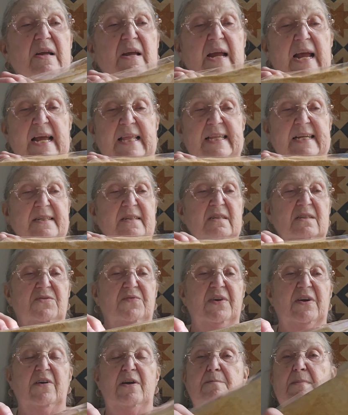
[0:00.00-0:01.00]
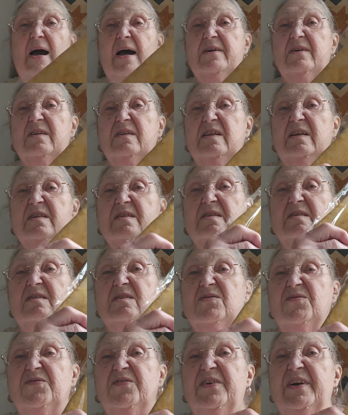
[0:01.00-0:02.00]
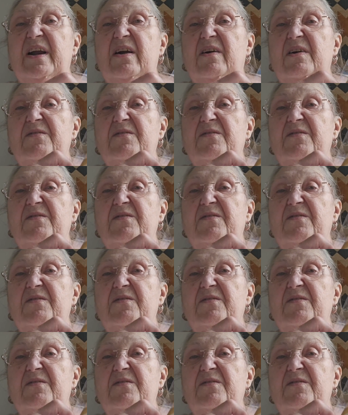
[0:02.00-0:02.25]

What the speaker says: And this is very modeled. This is very,